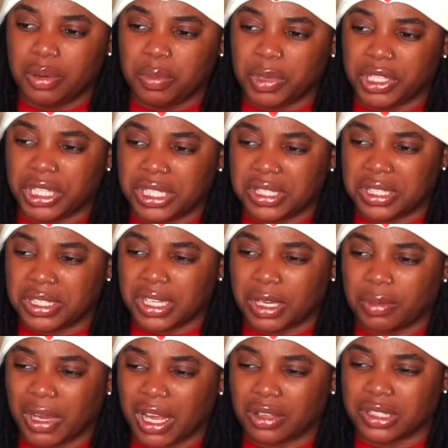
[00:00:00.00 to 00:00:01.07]
but this is the
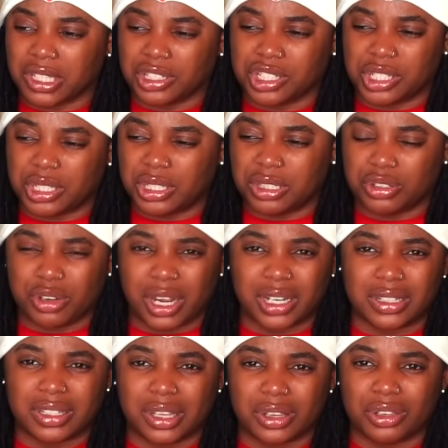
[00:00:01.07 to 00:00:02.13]
same house that she tried
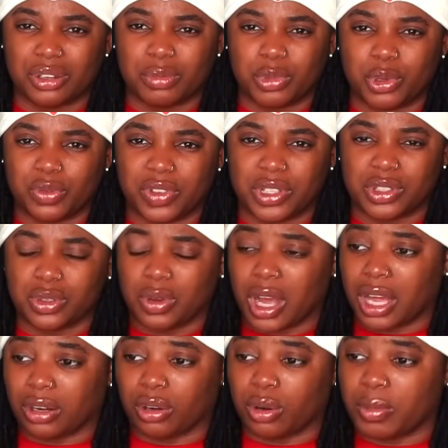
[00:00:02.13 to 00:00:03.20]
to tell you to move into.
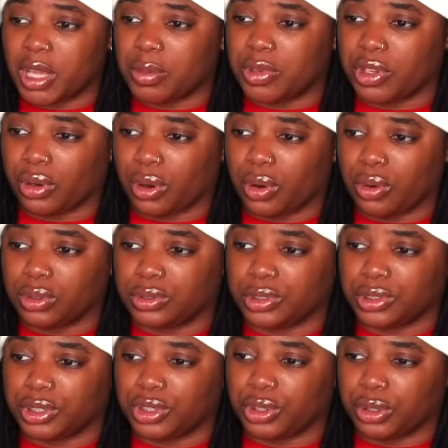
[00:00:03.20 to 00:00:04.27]
I don't know. Maybe you're
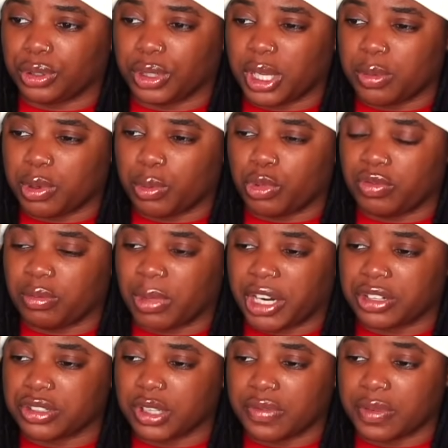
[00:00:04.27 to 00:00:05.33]
older and you're able to move in by
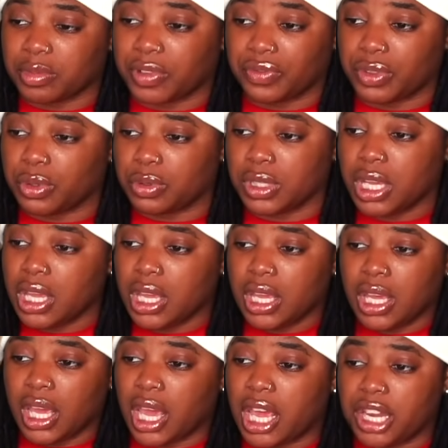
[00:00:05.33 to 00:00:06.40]
yourself. I'm confused.
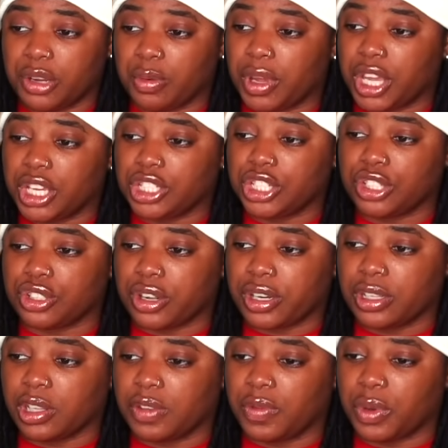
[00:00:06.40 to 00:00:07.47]
Anyway, she
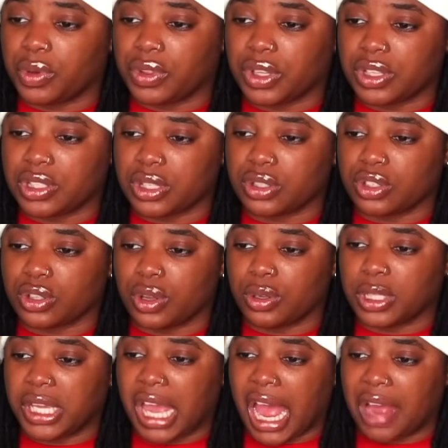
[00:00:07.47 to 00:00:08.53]
started living with us, and
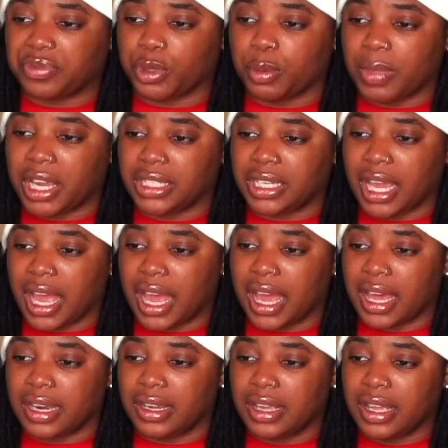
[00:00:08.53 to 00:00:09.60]
slowly after my
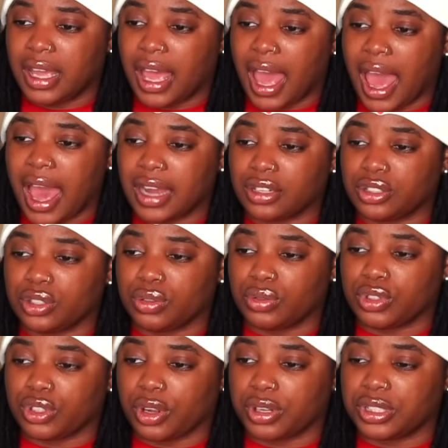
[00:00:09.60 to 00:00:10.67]
dad,
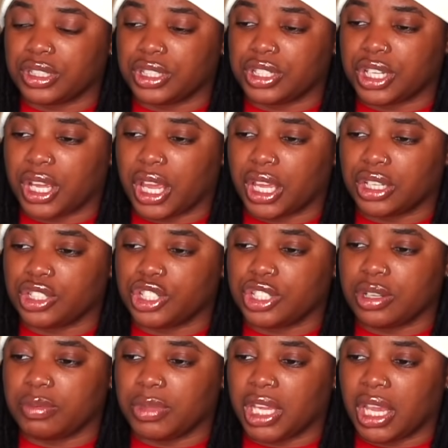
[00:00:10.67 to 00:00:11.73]
attitude started to change
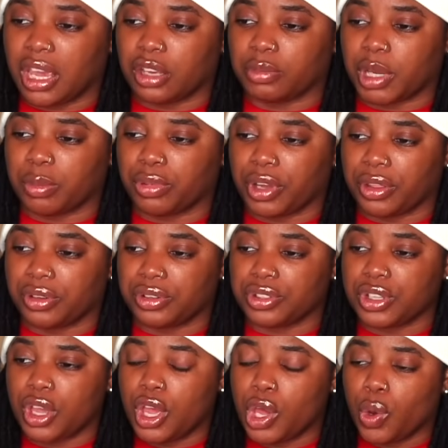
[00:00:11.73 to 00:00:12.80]
to me and my
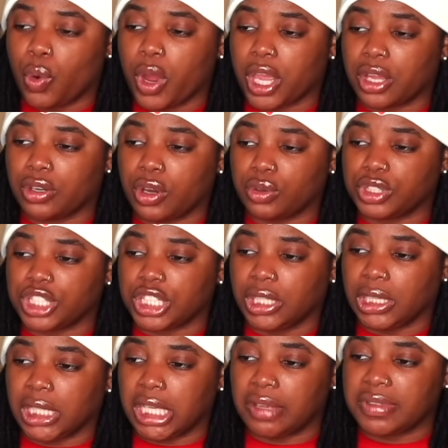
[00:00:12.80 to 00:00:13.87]
brothers. Quick note, she
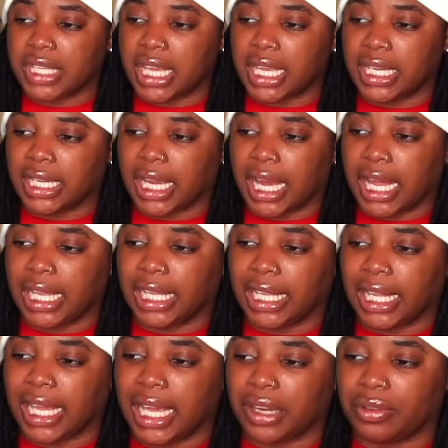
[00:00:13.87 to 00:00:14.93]
lives in
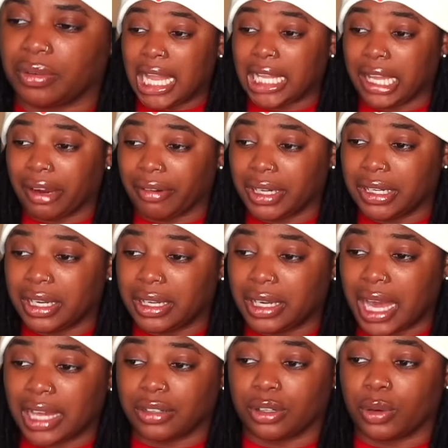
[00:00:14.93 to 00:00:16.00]
Clarendon.
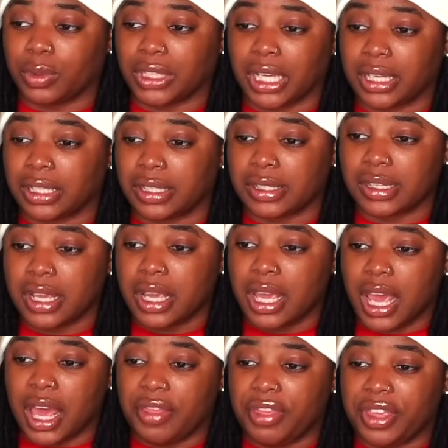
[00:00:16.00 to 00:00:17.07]
I don't know what that is.
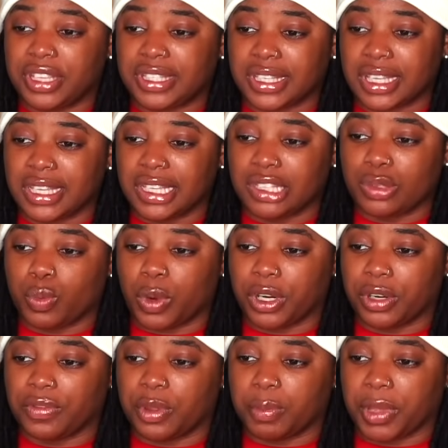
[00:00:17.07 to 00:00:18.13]
And this is one
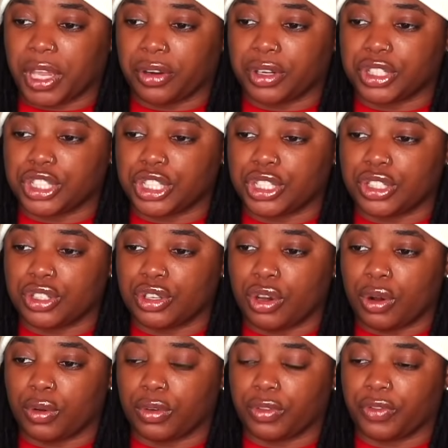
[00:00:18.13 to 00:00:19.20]
of the parishes
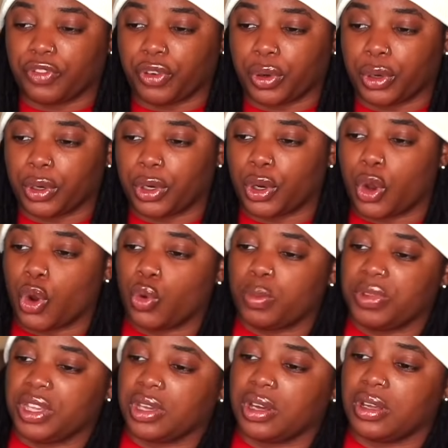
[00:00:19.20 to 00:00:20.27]
known for
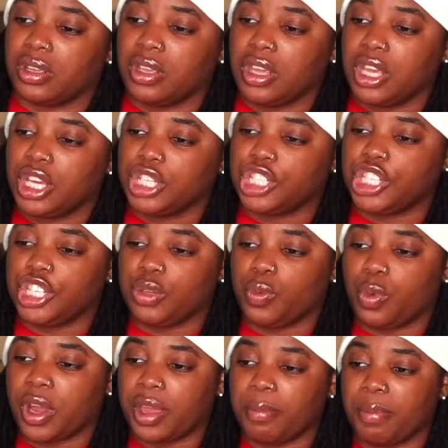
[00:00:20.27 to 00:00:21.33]
Obia. She
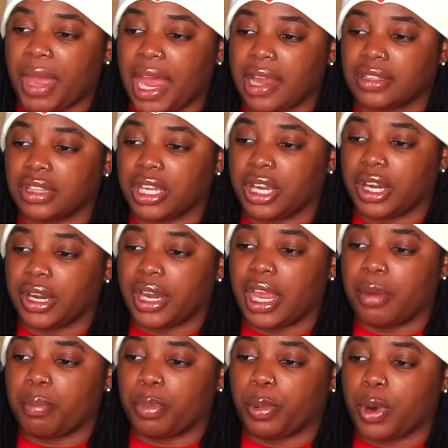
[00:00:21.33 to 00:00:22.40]
went back there
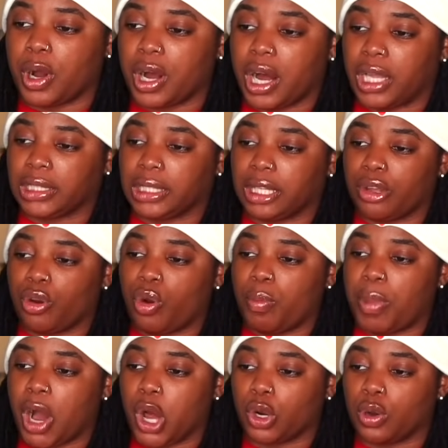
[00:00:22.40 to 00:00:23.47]
and brought a little
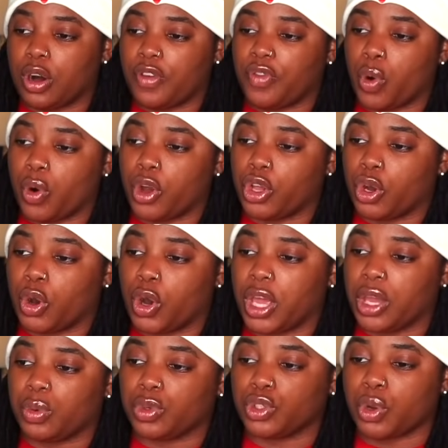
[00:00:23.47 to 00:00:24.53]
bottle of oil
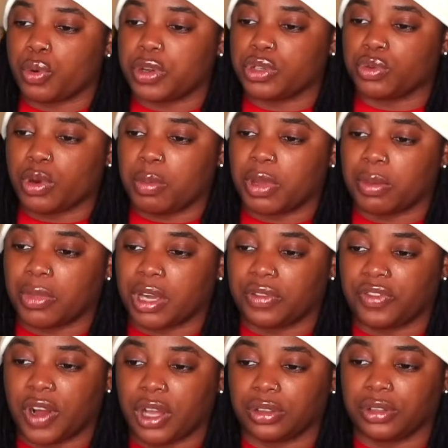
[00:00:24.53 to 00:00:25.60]
and was always rubbing my
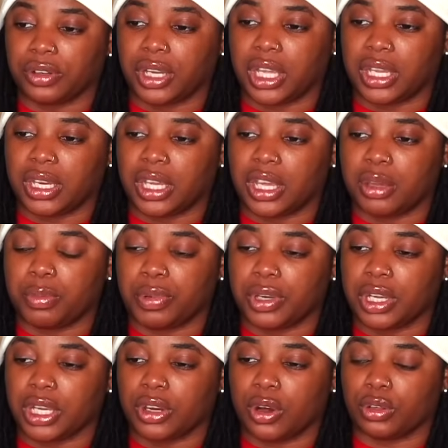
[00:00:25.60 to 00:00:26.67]
father in it and
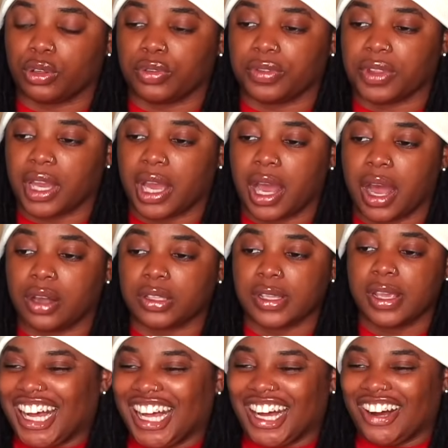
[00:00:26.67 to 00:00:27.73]
putting it all over the house. Oh,
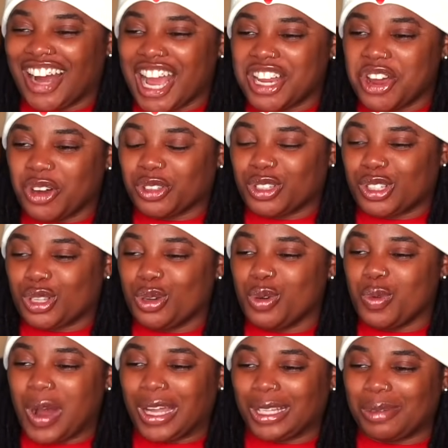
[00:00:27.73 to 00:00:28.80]
I know too
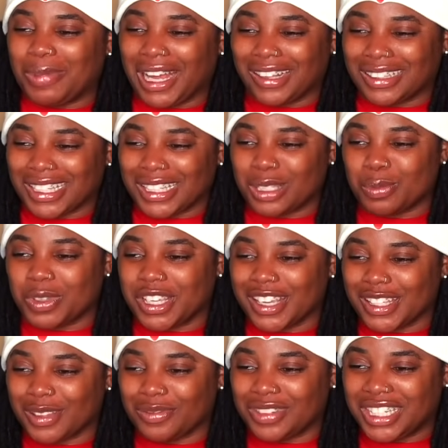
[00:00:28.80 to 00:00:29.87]
well about this
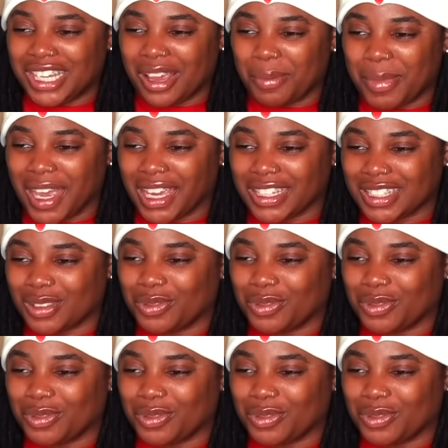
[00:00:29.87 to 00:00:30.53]
because of DMX.